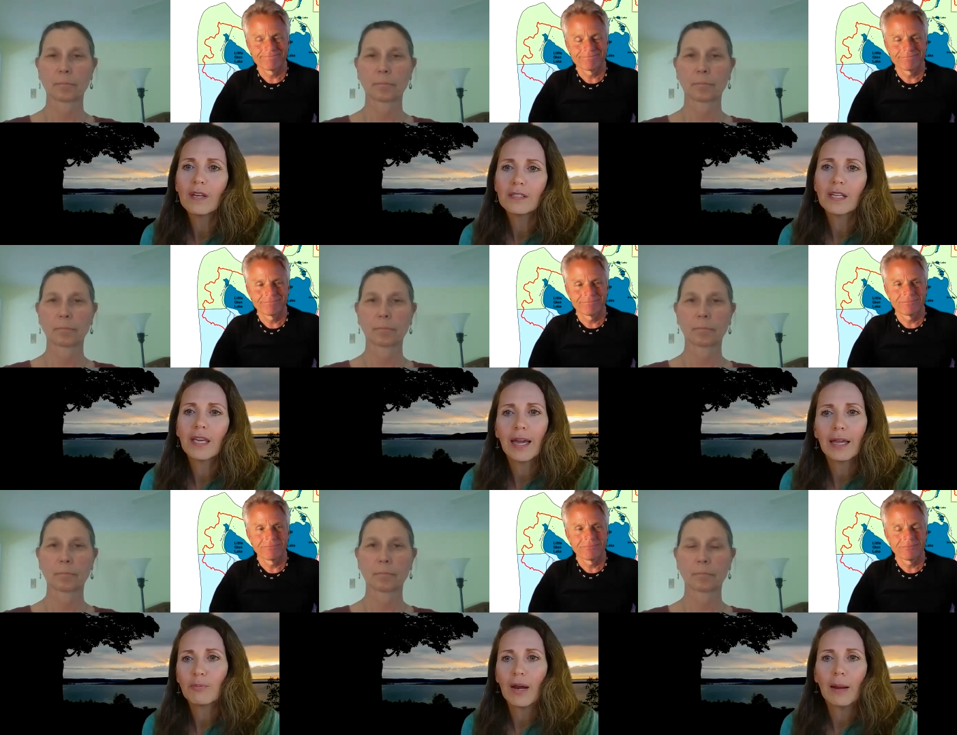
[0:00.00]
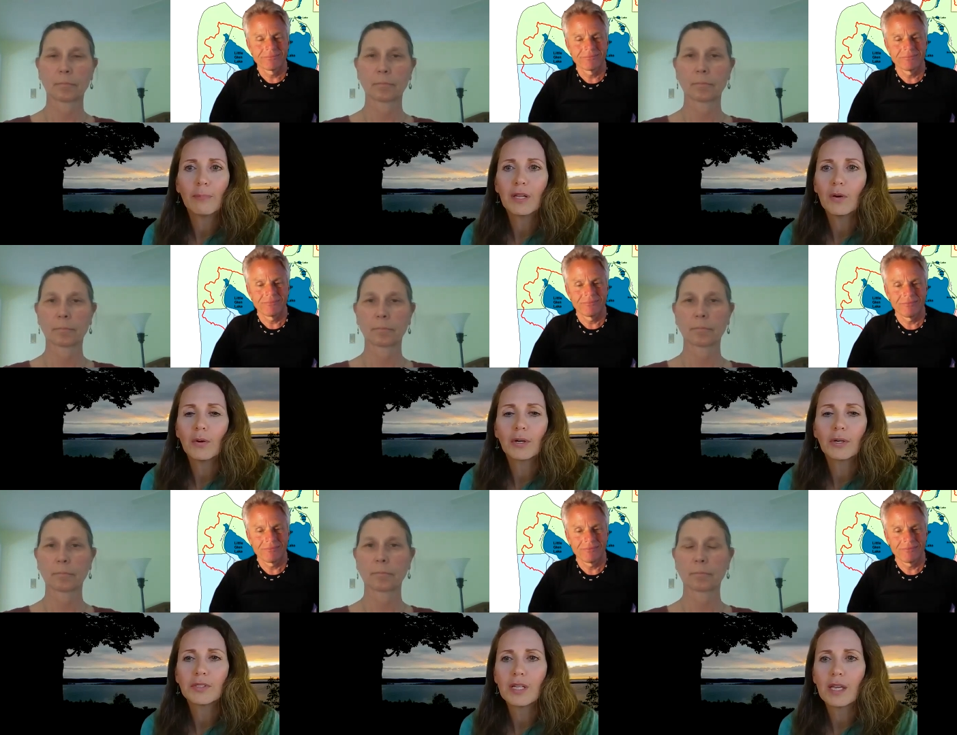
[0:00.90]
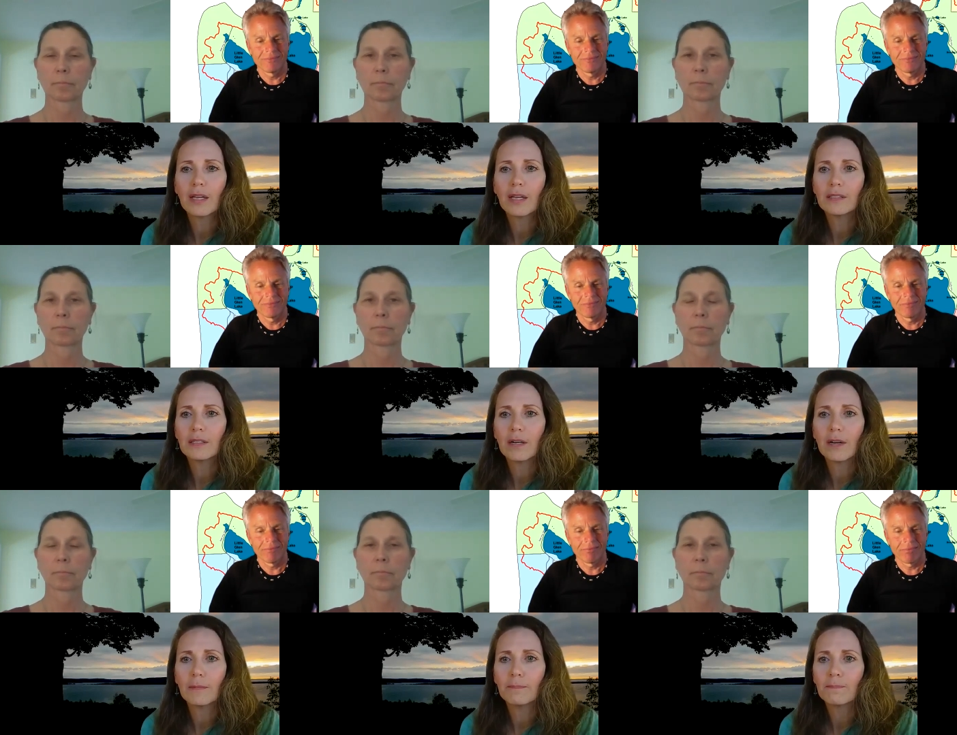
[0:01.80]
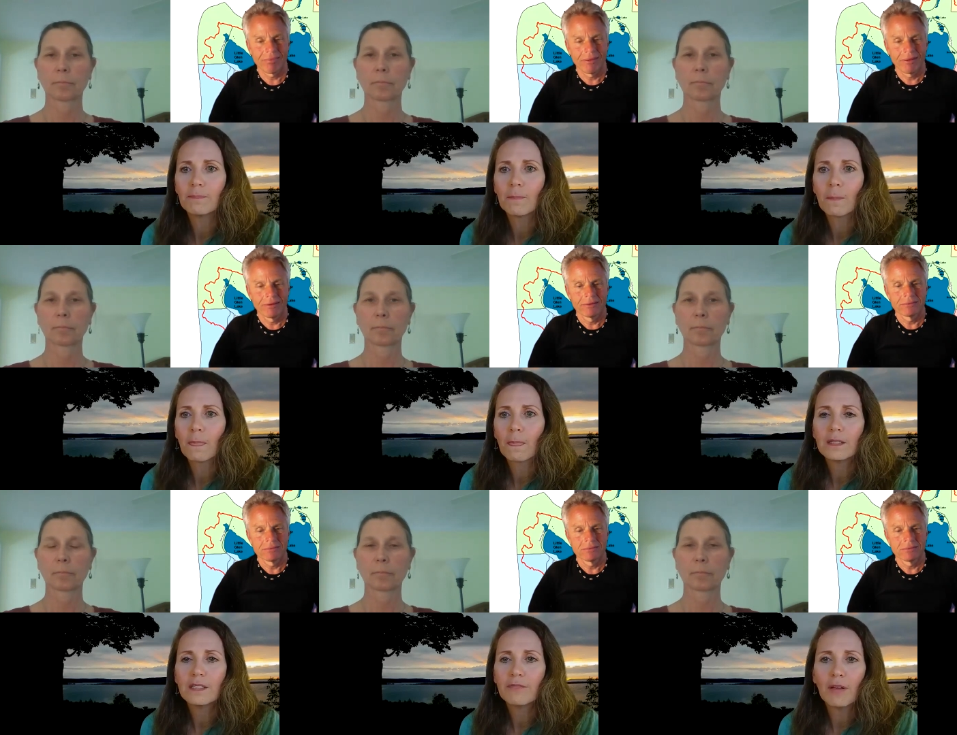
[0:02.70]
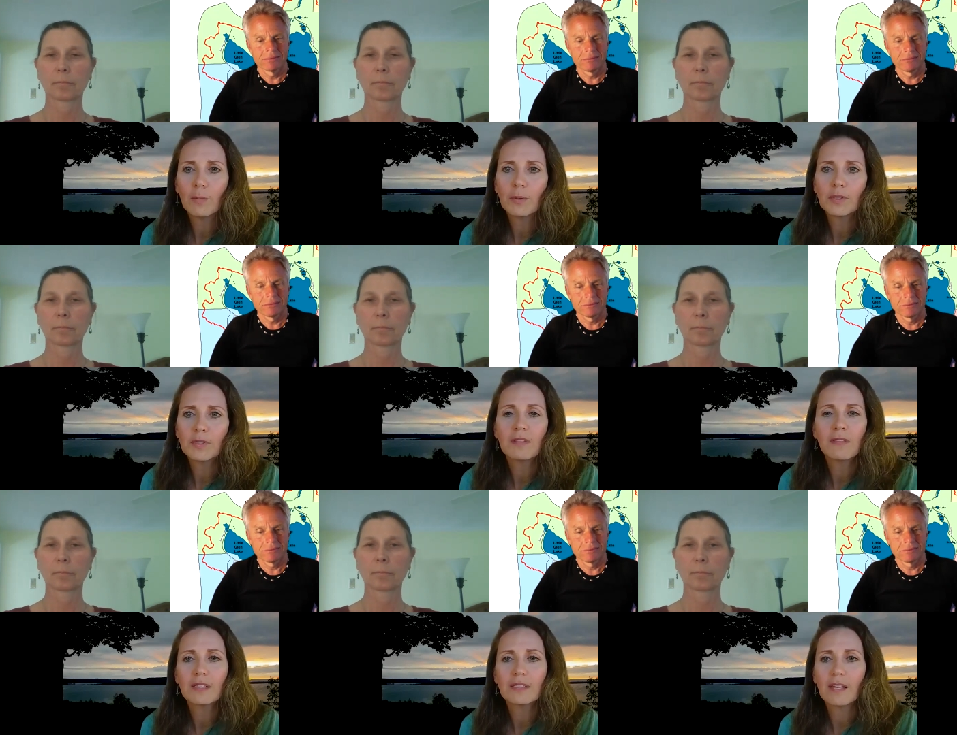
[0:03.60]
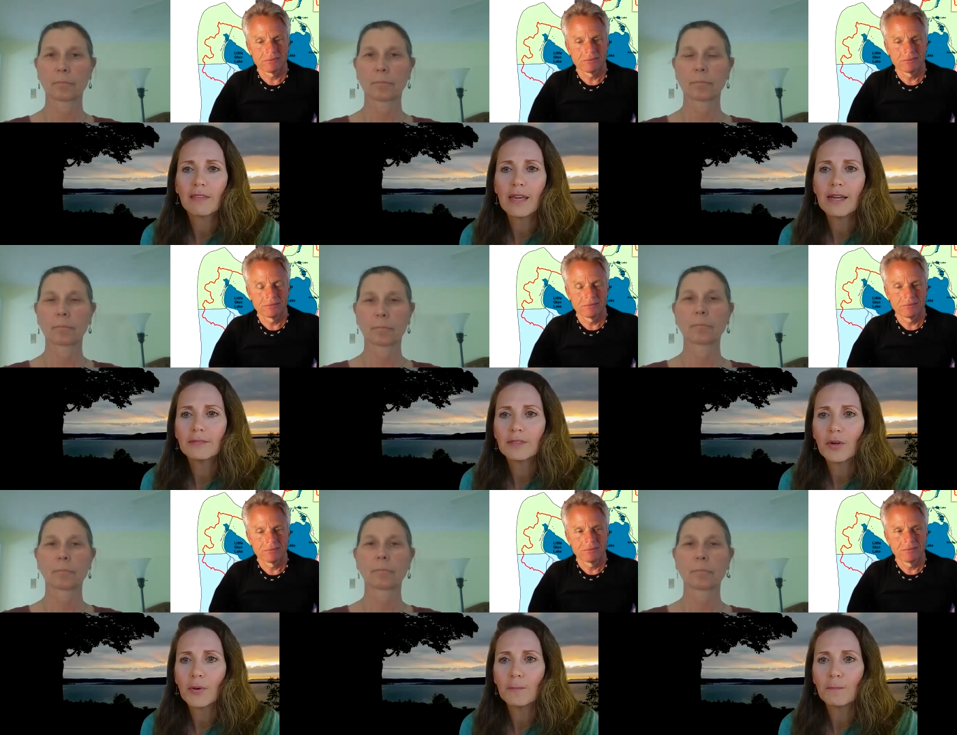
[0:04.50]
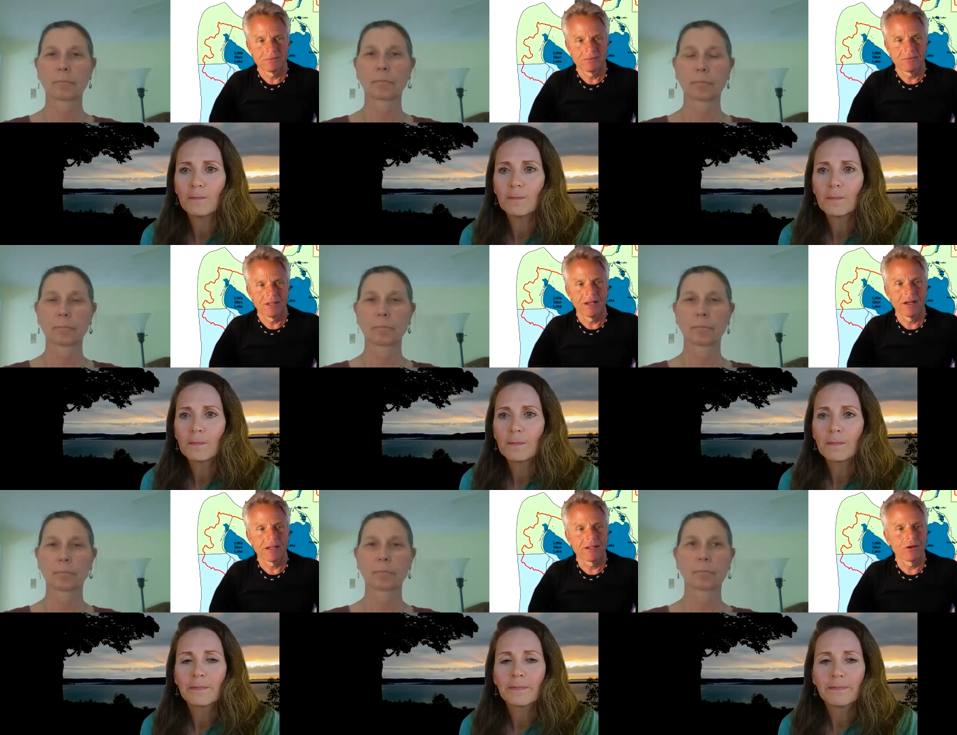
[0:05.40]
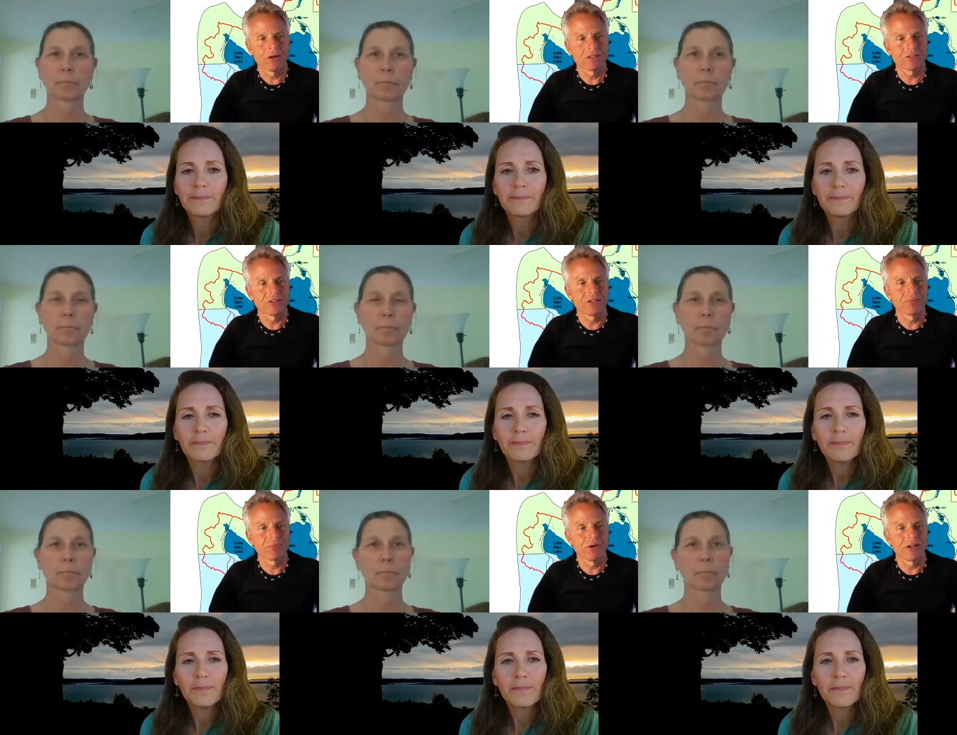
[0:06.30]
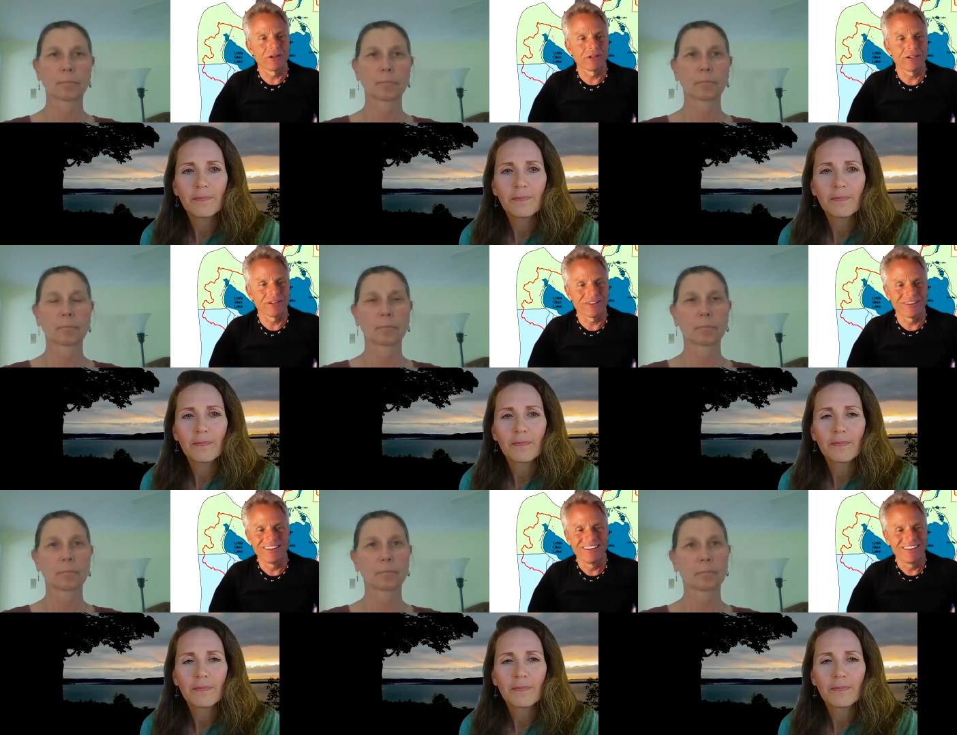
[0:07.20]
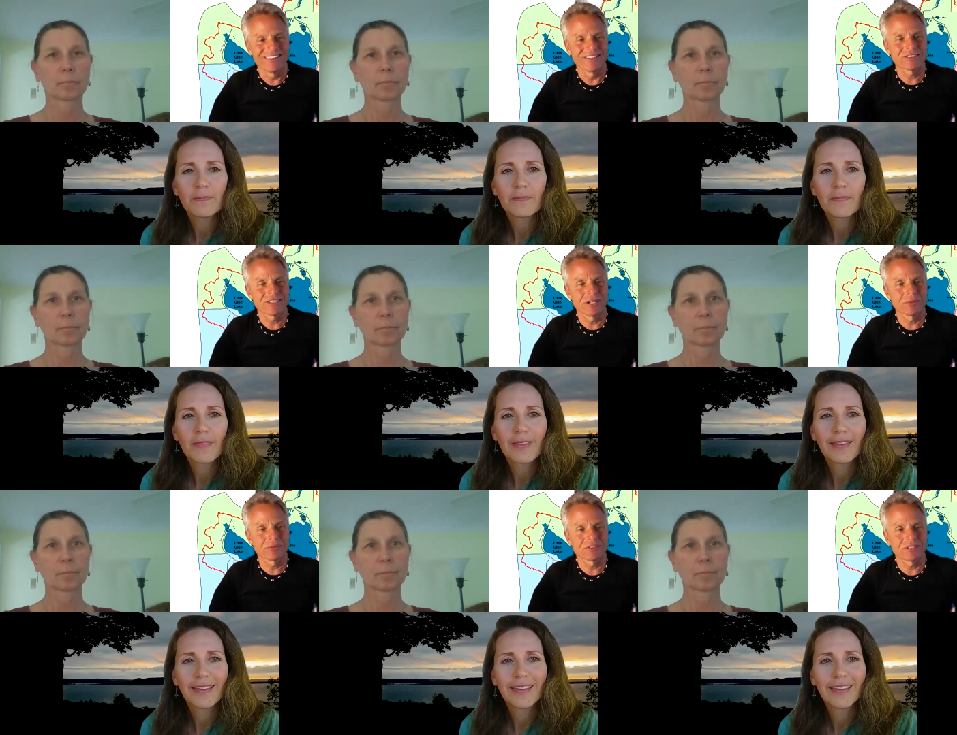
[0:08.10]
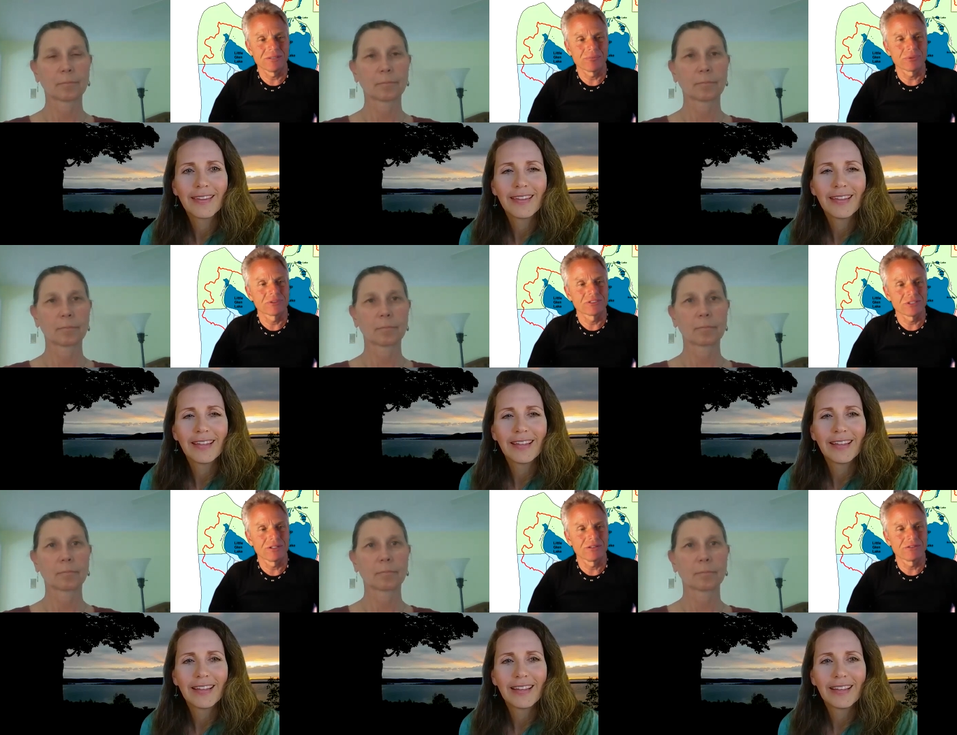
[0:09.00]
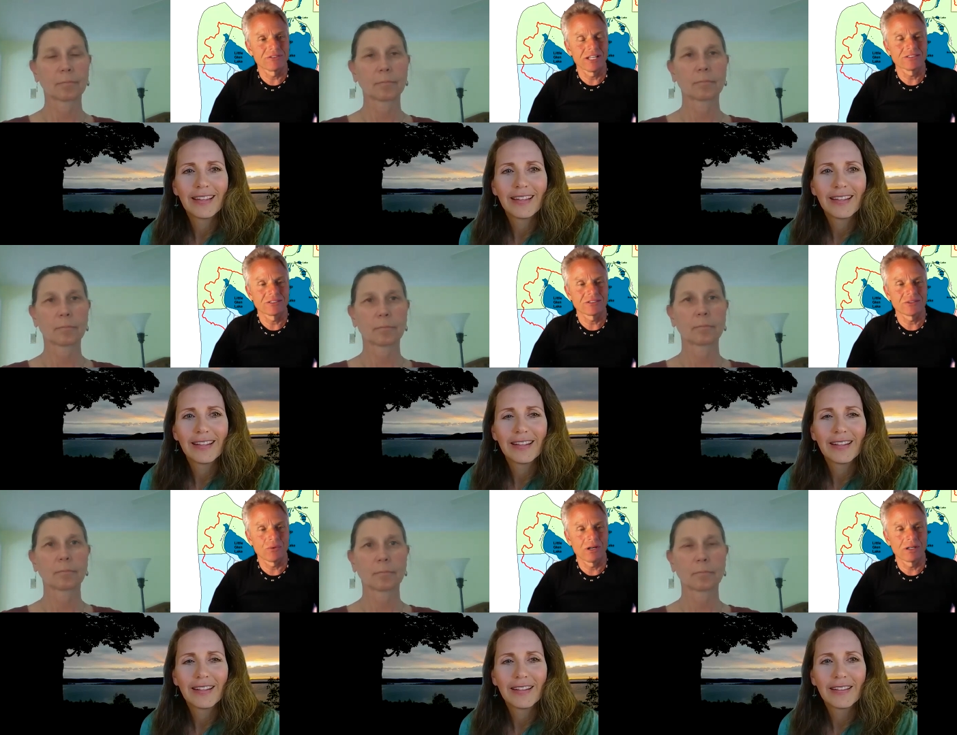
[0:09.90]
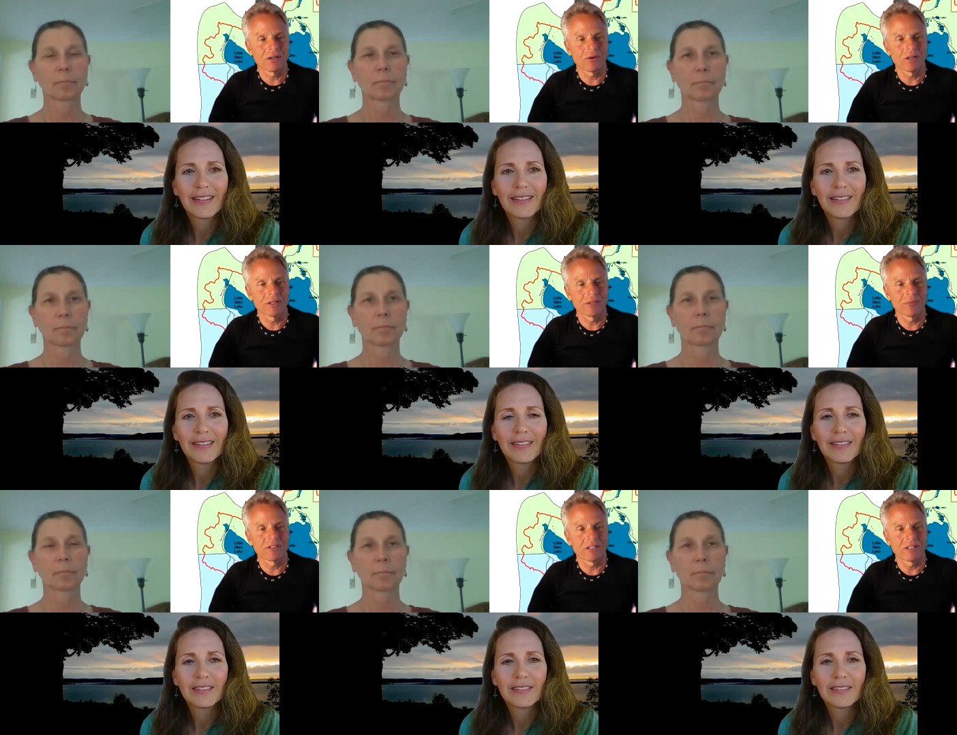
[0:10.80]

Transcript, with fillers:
Speaker 1: to mm-hmm. guide property owners and um, developers and things like that. So
Speaker 2: yeah, and Laura, to your point earlier, this helps uh, preserve not just the water quality but the